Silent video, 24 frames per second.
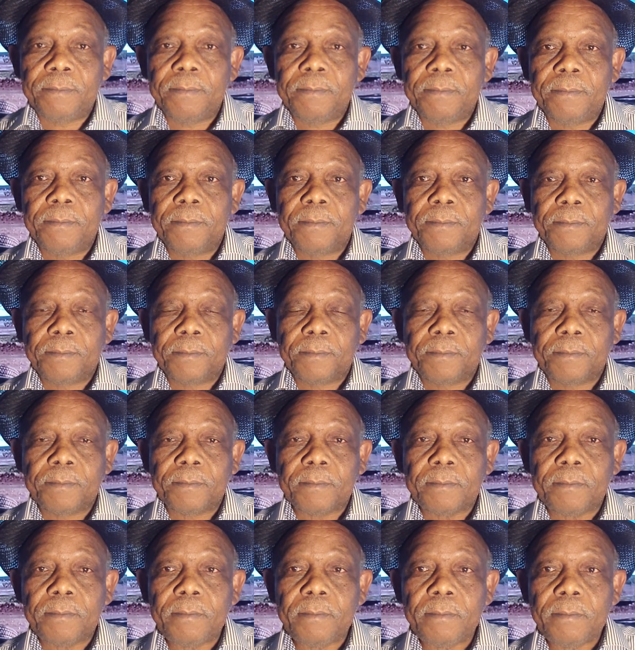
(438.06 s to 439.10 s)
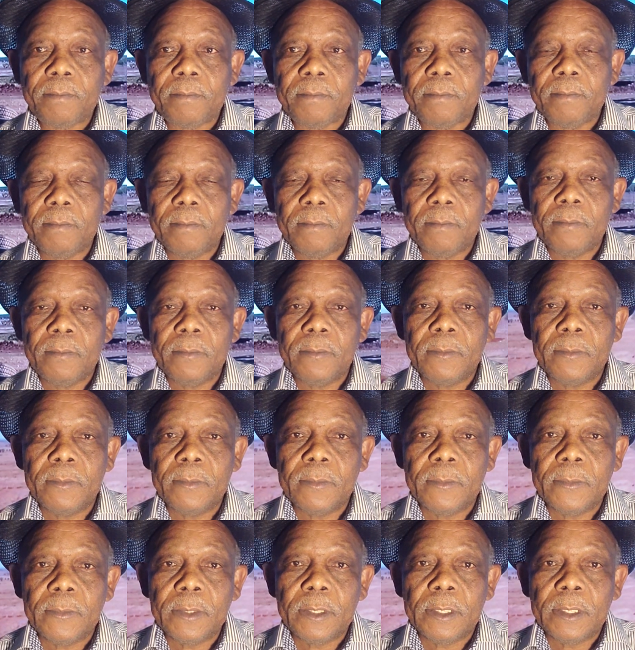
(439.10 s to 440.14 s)

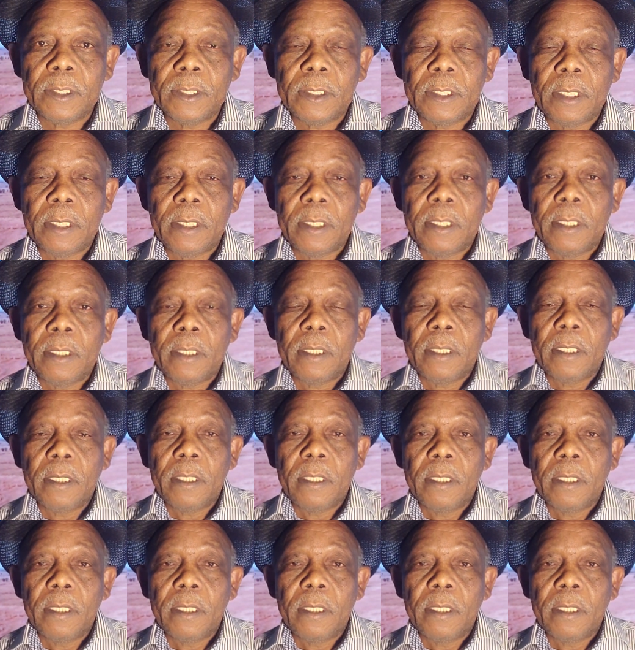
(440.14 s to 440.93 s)
[no speech]